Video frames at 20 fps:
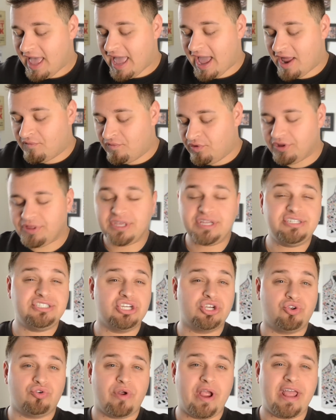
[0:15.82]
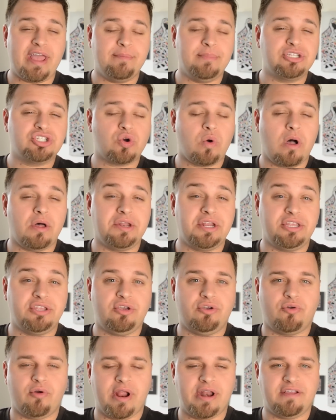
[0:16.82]
and really image quality
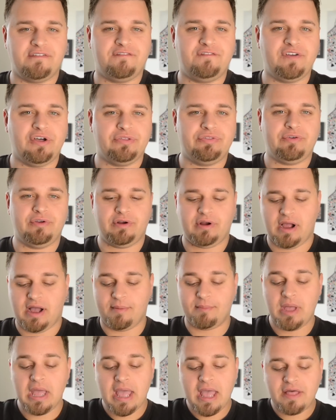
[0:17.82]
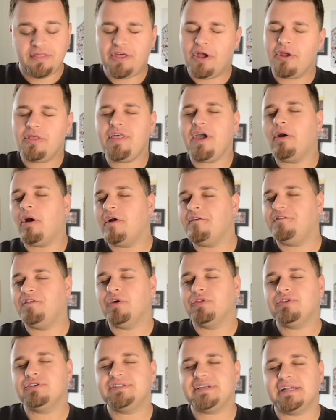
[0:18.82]
degrading filter. Um, there, there are
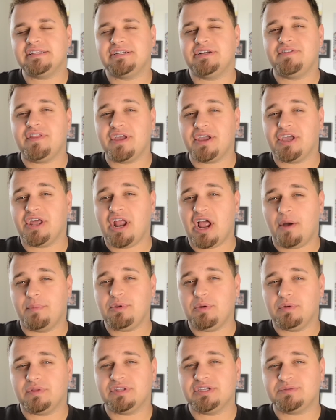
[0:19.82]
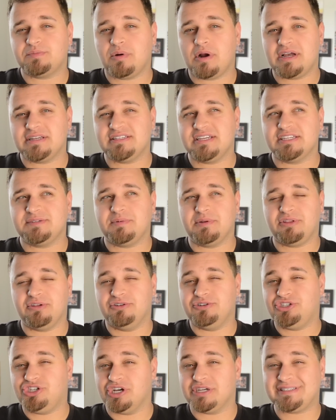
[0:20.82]
filters out there that can help you with this process, but they're
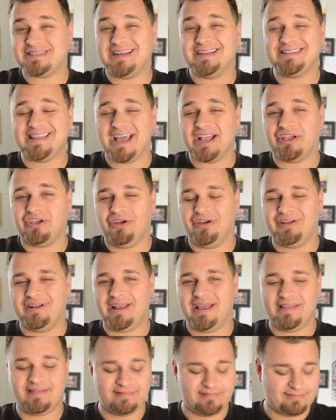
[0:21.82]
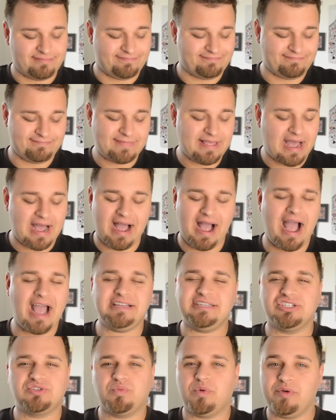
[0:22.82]
just not that good and I
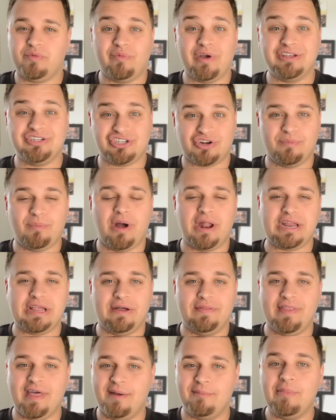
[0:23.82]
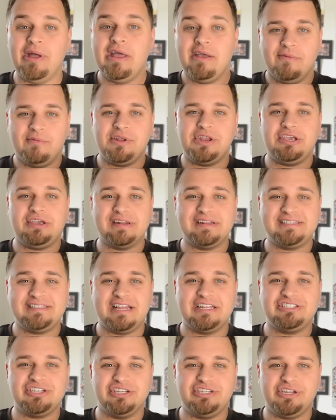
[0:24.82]
just wouldn't waste your money on them when you can
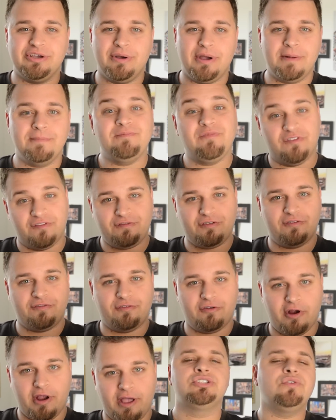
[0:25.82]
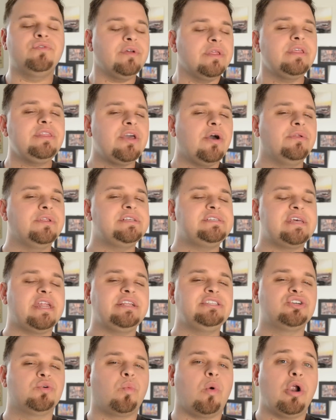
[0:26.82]
essentially do it for free. So really the only
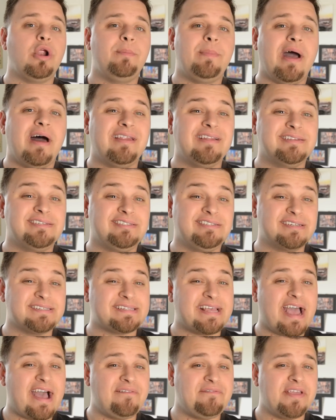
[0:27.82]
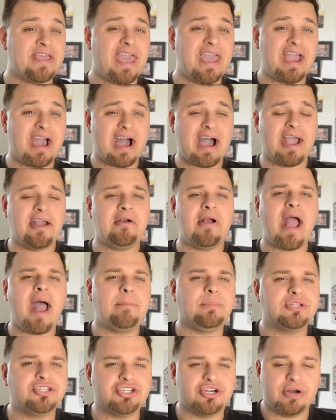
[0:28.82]
setting to worry about is just having a higher
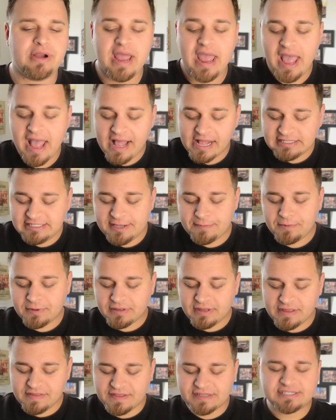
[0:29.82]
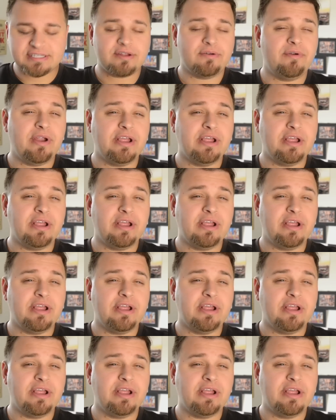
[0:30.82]
aperture. And typically this can